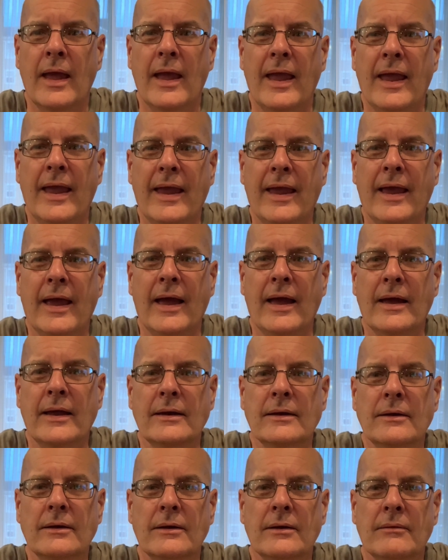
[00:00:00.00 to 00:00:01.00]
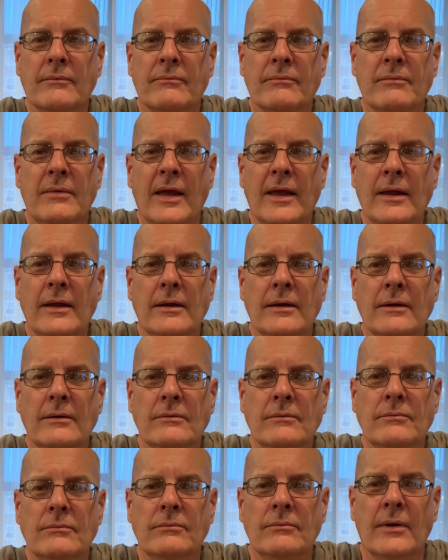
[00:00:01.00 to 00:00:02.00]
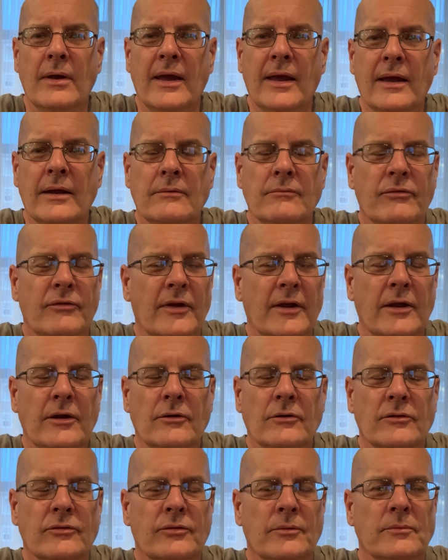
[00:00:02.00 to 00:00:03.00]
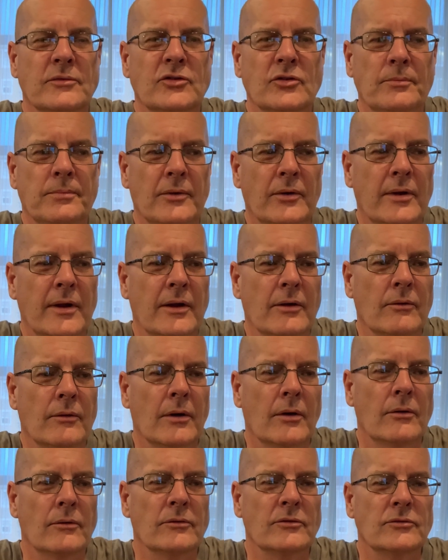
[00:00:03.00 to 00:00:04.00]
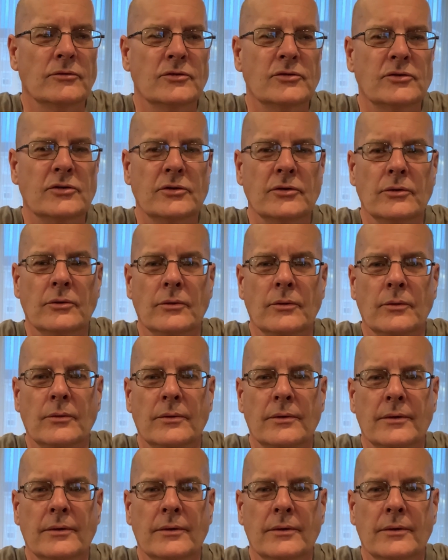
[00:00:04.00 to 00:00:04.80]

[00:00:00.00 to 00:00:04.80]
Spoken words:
And they had figures from superheroes to